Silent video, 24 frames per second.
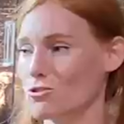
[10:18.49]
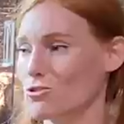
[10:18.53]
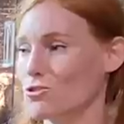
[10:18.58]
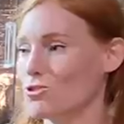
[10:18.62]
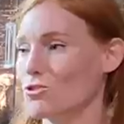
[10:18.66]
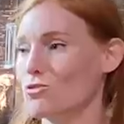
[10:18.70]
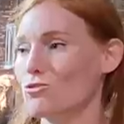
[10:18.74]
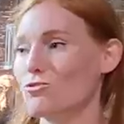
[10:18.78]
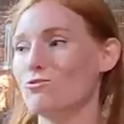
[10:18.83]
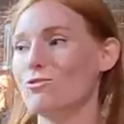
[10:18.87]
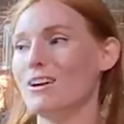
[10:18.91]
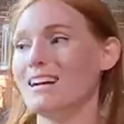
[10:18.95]

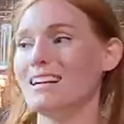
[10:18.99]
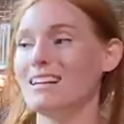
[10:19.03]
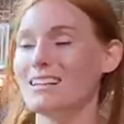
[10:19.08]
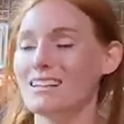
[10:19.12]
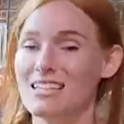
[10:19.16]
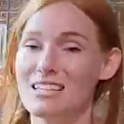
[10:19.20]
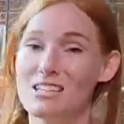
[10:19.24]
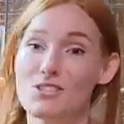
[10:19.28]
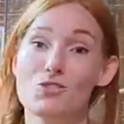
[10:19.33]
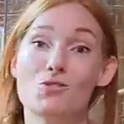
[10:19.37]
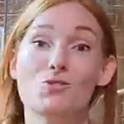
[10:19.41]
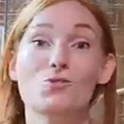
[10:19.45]
directly
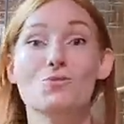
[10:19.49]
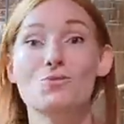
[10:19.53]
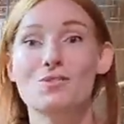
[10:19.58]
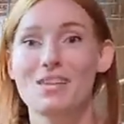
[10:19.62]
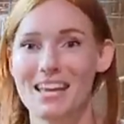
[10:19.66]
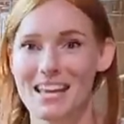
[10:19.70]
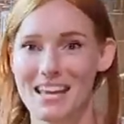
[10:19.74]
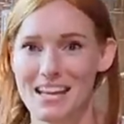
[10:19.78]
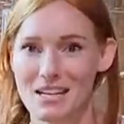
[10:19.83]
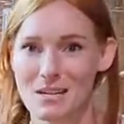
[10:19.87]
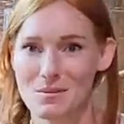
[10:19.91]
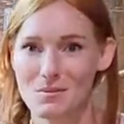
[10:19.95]
to the
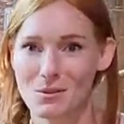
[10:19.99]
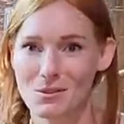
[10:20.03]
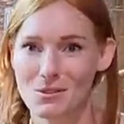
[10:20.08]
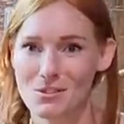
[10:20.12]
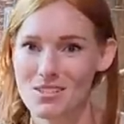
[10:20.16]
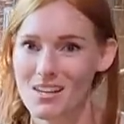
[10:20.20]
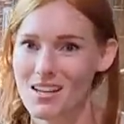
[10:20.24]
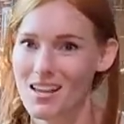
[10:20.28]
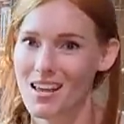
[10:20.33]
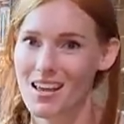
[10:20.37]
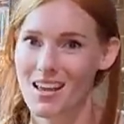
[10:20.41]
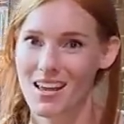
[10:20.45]
animals
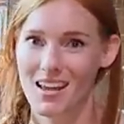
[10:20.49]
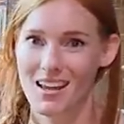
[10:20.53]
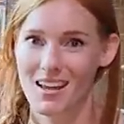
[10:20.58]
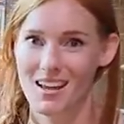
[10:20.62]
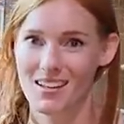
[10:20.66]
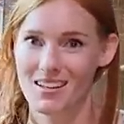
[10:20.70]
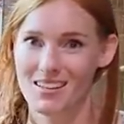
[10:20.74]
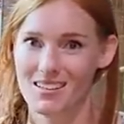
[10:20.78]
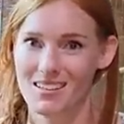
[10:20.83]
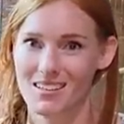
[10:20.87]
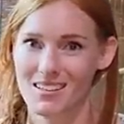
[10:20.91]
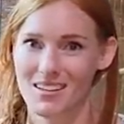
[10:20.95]

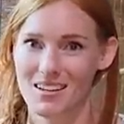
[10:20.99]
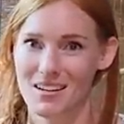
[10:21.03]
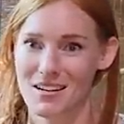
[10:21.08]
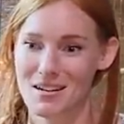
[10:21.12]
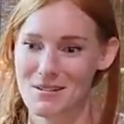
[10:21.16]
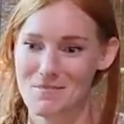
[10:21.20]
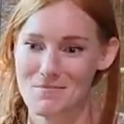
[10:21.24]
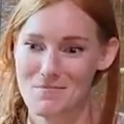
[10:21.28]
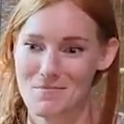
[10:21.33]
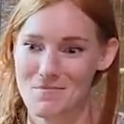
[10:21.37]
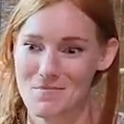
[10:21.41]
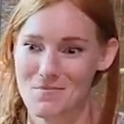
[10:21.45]
and
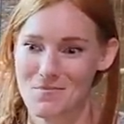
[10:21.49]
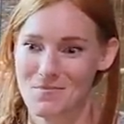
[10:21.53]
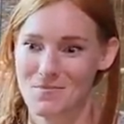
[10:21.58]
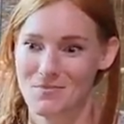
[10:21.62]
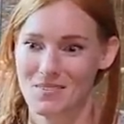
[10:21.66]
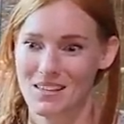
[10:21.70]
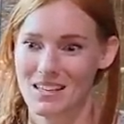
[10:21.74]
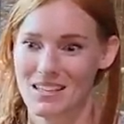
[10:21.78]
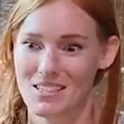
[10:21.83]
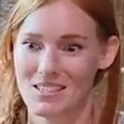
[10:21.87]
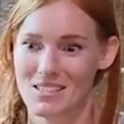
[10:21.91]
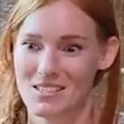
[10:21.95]
um,
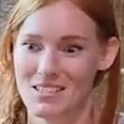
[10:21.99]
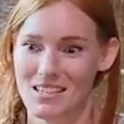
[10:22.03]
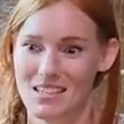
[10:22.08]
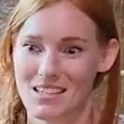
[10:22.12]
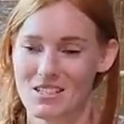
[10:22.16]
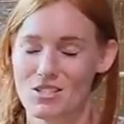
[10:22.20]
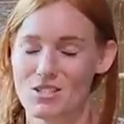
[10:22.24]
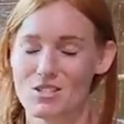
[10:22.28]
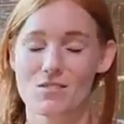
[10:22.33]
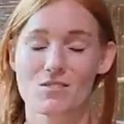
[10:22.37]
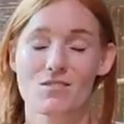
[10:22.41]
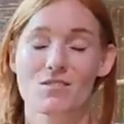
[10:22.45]
it's,
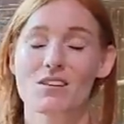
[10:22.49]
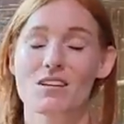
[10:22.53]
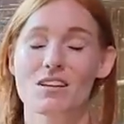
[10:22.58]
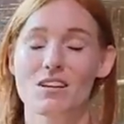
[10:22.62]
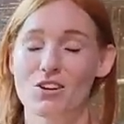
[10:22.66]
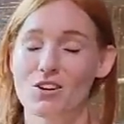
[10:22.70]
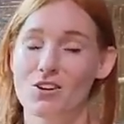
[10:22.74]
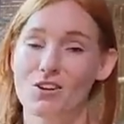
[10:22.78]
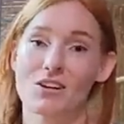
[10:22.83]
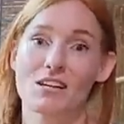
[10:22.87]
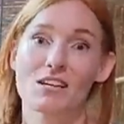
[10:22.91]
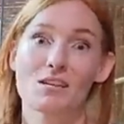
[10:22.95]
it's
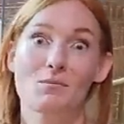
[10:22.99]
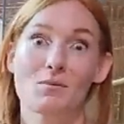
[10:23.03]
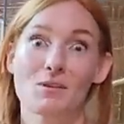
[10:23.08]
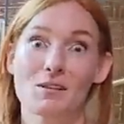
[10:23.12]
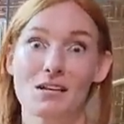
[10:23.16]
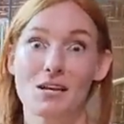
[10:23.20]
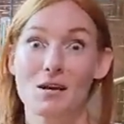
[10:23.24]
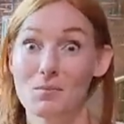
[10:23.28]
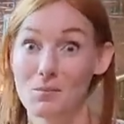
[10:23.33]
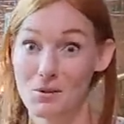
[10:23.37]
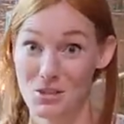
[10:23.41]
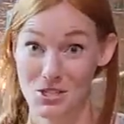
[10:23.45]
incredibly
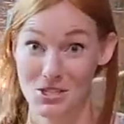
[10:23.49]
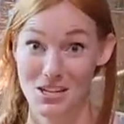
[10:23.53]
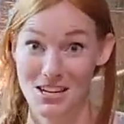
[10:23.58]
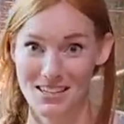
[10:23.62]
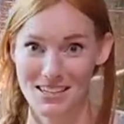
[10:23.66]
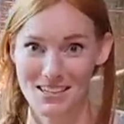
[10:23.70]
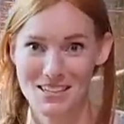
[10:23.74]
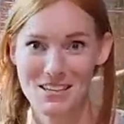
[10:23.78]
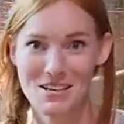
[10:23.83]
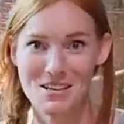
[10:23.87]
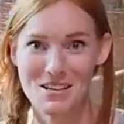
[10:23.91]
appreciated.